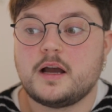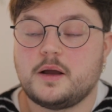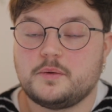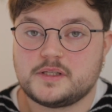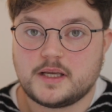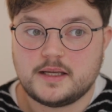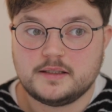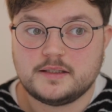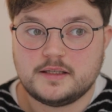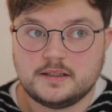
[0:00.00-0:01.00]
I was
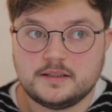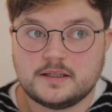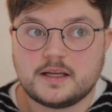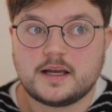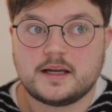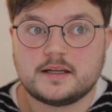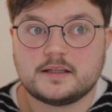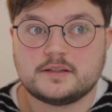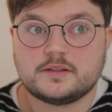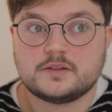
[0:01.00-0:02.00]
18
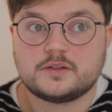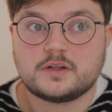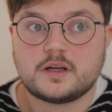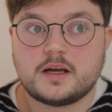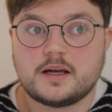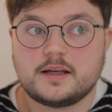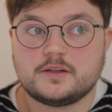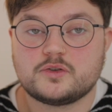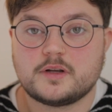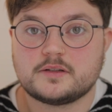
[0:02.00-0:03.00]
and I
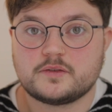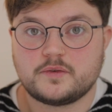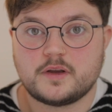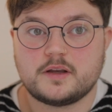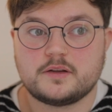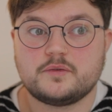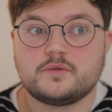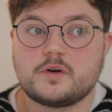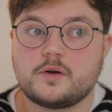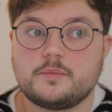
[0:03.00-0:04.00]
transferred
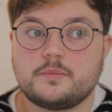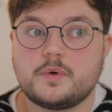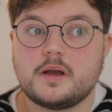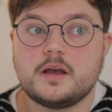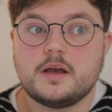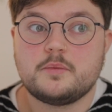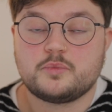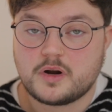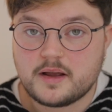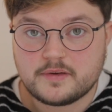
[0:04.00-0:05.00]
from
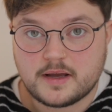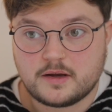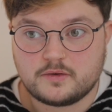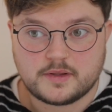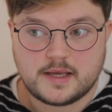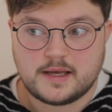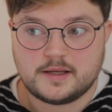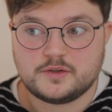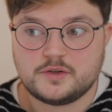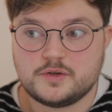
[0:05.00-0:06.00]
private
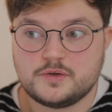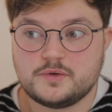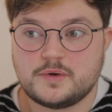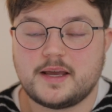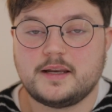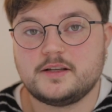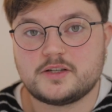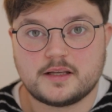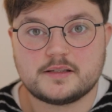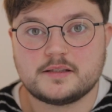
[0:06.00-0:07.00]
healthcare to
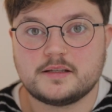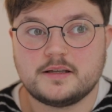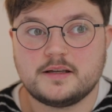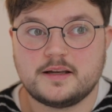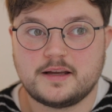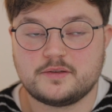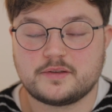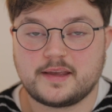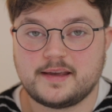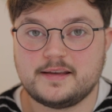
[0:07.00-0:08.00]
NHS
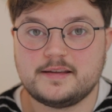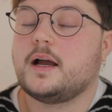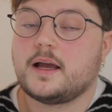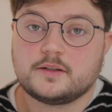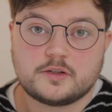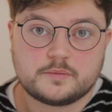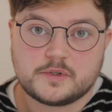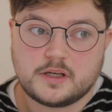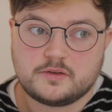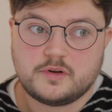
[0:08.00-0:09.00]
healthcare. I had top
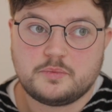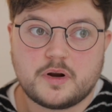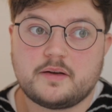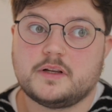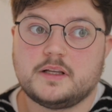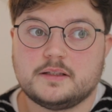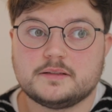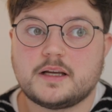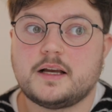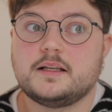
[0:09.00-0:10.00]
surgery privately
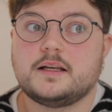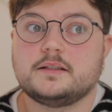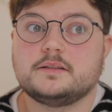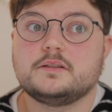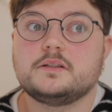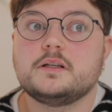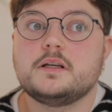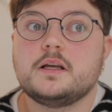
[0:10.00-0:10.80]
in Thailand,